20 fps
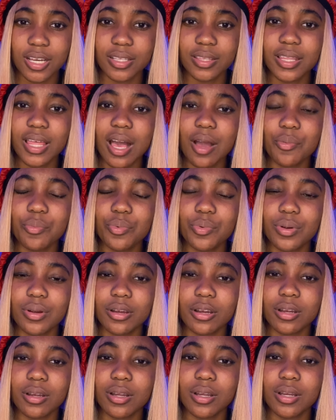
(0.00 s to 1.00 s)
that
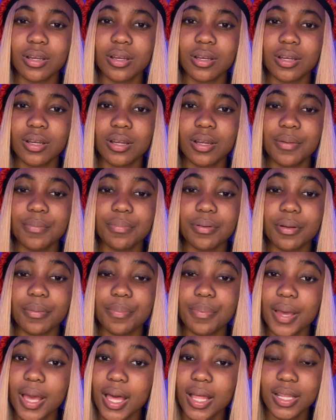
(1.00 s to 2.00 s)
were
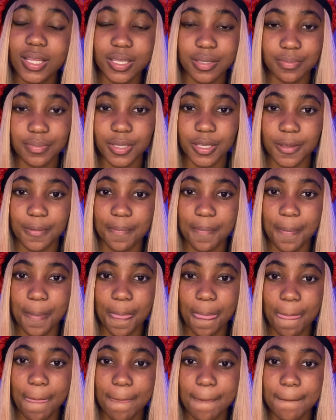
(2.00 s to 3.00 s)
propelling me
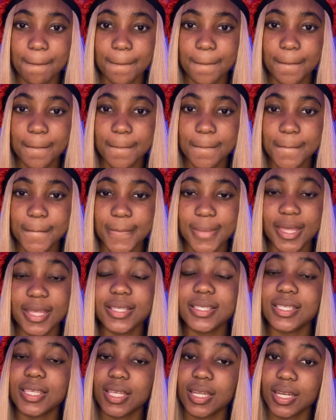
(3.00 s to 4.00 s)

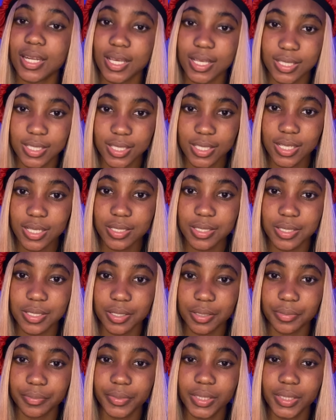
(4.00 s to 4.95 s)
into the next season.